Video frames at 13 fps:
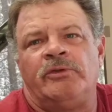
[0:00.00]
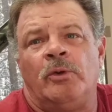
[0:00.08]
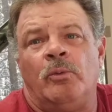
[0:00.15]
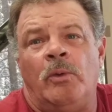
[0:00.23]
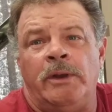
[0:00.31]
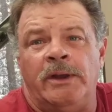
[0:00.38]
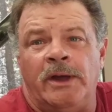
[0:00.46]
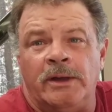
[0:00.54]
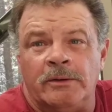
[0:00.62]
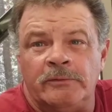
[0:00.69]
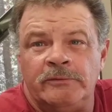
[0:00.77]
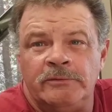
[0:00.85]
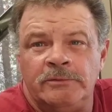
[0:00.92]
your
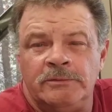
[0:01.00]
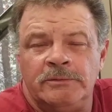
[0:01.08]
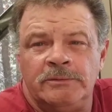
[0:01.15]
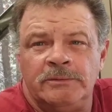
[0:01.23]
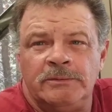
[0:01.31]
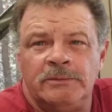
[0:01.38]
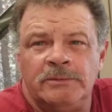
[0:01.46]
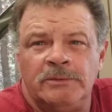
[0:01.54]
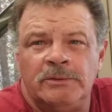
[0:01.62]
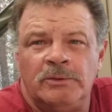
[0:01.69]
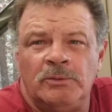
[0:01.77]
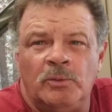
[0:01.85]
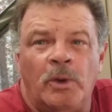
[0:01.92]
one-nighters
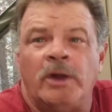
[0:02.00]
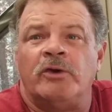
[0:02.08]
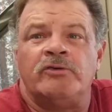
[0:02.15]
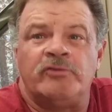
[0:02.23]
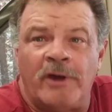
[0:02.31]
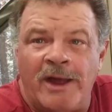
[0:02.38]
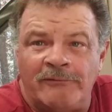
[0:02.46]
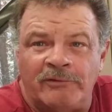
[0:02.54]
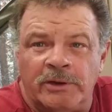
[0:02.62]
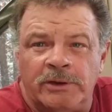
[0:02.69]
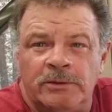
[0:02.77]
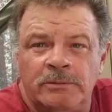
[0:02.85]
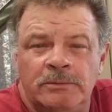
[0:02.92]
while you're
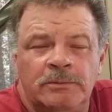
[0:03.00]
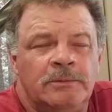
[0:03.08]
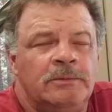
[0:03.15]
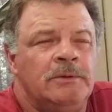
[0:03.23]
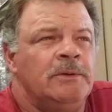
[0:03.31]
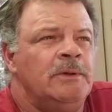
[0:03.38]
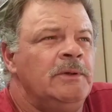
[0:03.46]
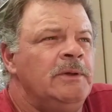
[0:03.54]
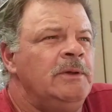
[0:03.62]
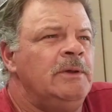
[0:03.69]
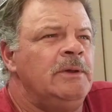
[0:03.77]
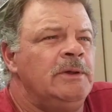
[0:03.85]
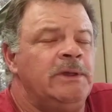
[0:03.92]
traveling,
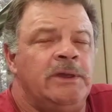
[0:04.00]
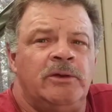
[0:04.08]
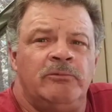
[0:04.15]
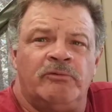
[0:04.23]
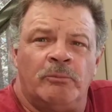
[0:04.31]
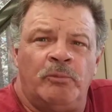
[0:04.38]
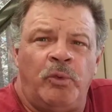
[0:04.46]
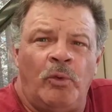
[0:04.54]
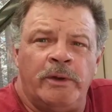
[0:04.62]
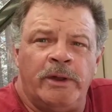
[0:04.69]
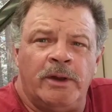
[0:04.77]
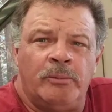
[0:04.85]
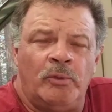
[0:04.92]
getting from
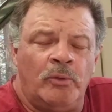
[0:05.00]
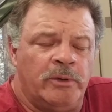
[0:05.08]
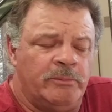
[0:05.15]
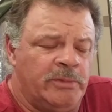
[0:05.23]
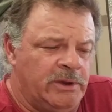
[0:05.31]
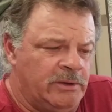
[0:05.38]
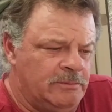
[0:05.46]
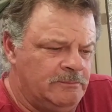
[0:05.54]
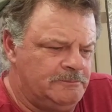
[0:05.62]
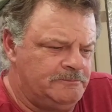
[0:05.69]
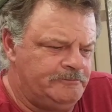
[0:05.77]
point A to point B.